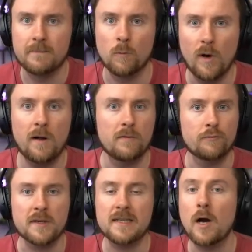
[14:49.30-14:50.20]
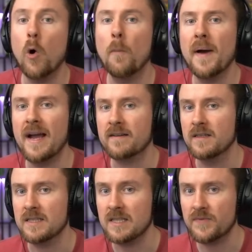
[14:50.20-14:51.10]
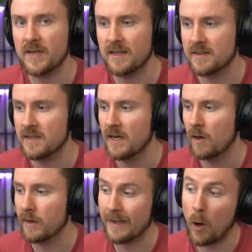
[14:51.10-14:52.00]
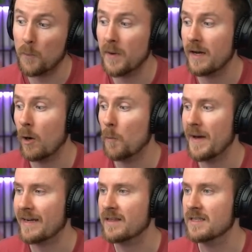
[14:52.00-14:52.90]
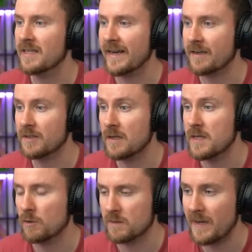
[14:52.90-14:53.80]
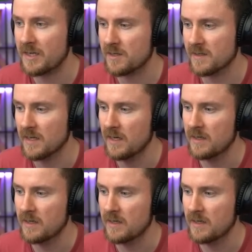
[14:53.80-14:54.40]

well, really hold back the defense, or I hope hold back the attackers in those matches.